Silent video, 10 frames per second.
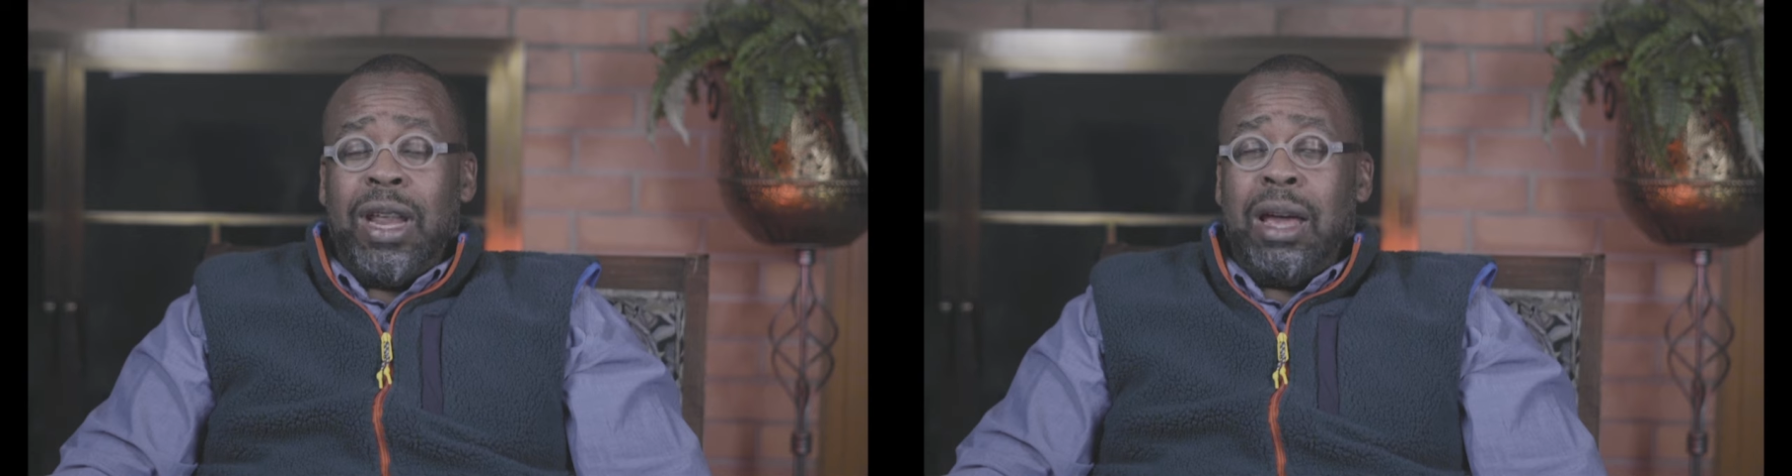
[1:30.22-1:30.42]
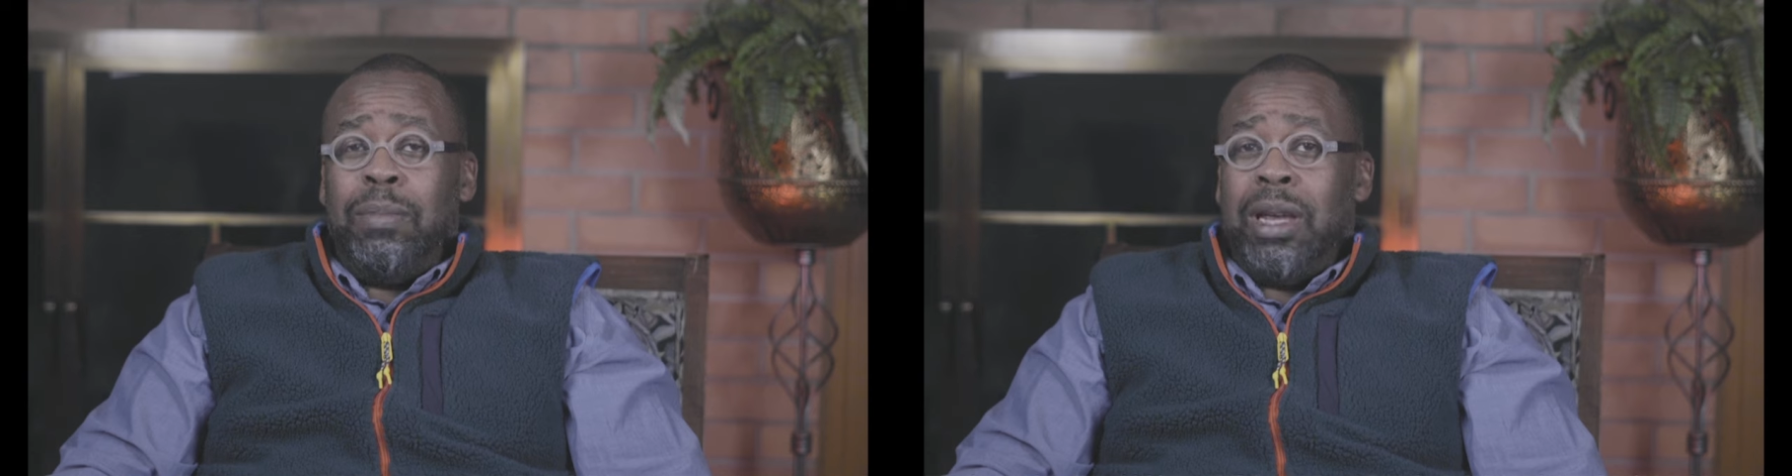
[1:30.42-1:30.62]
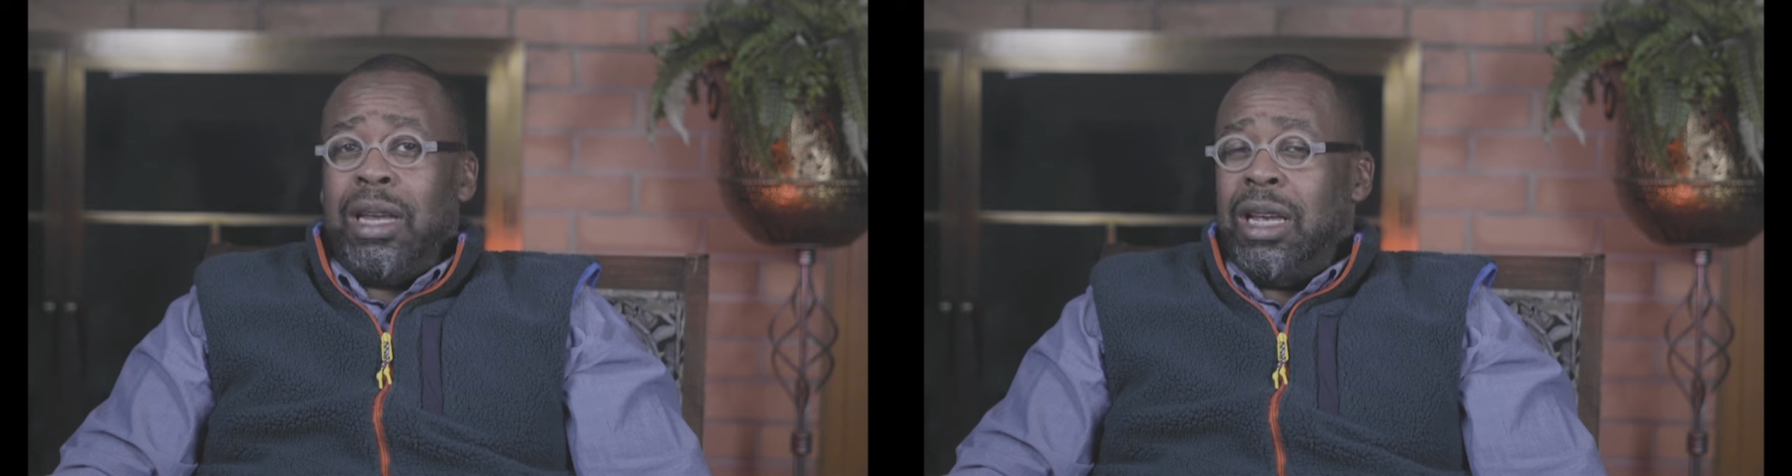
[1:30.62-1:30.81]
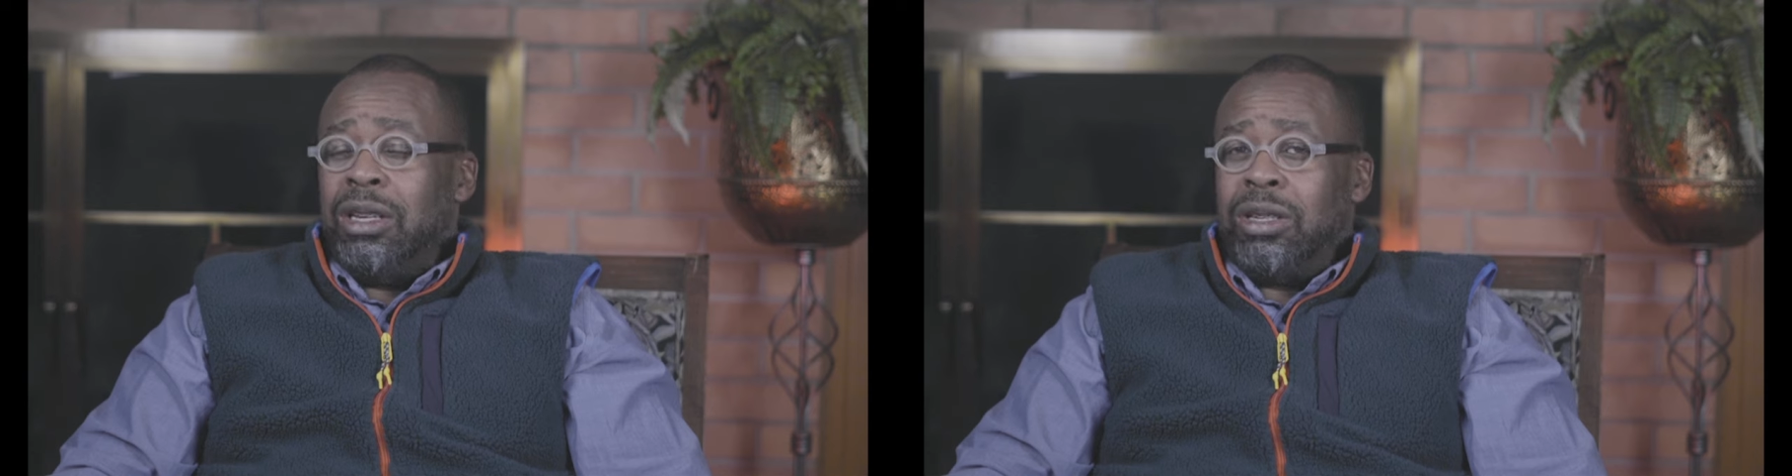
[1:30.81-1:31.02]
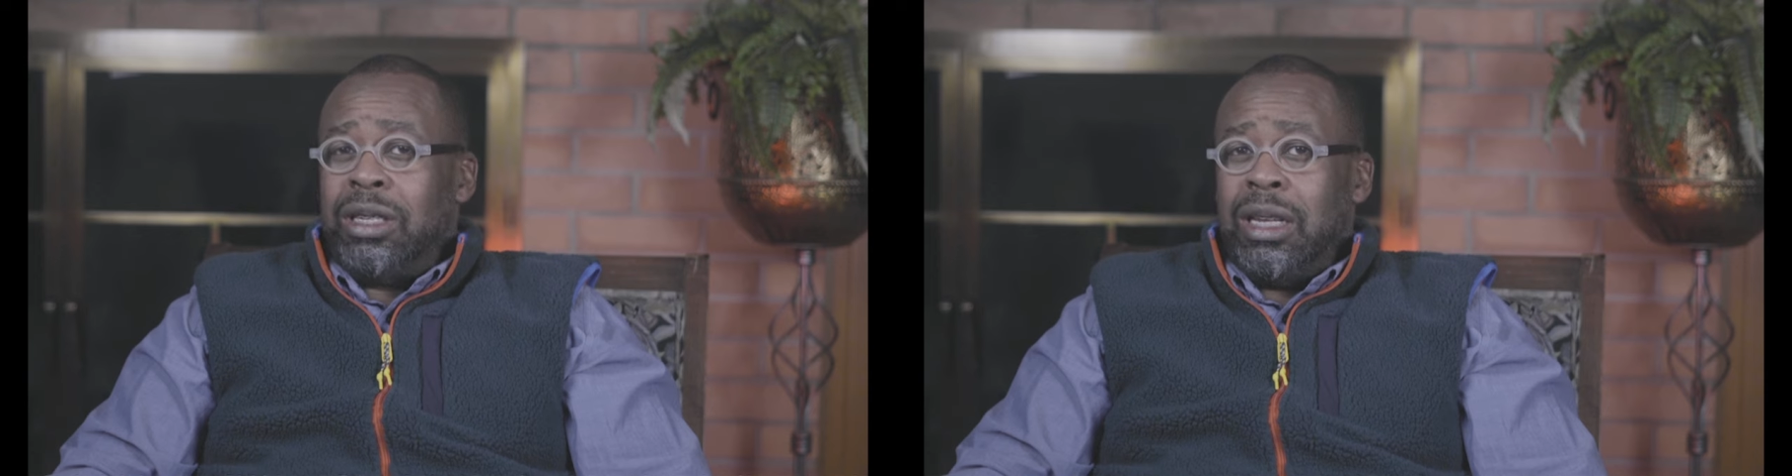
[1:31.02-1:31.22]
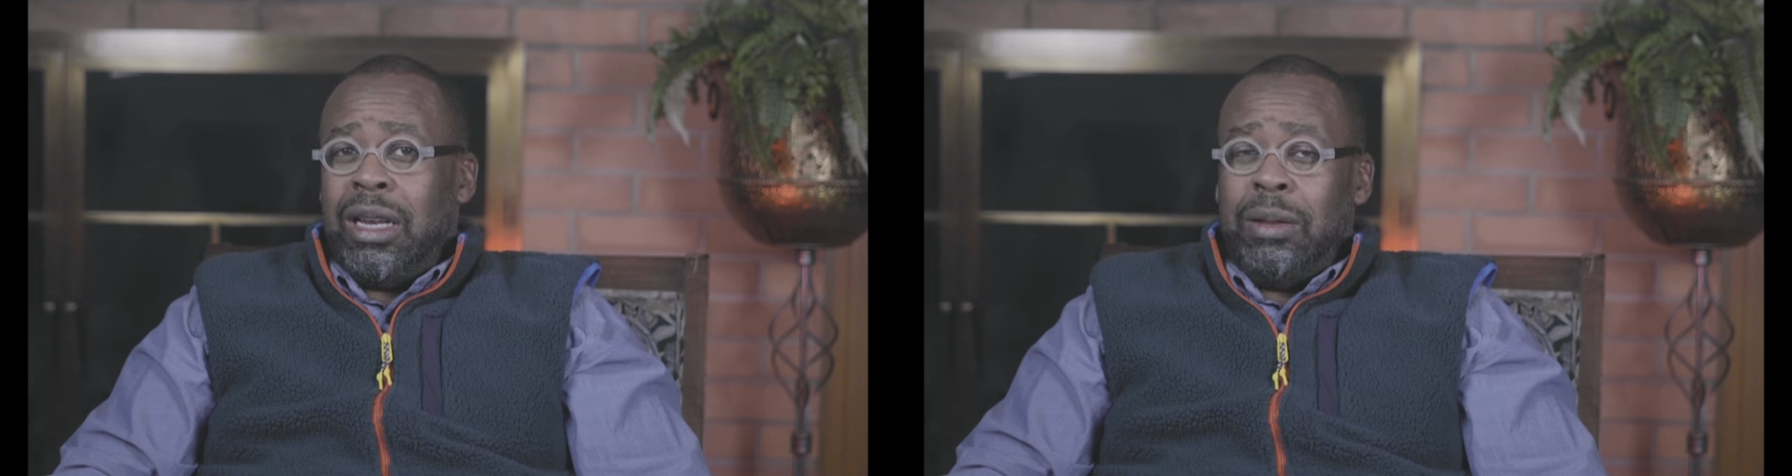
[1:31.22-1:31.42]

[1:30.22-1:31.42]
not being interested,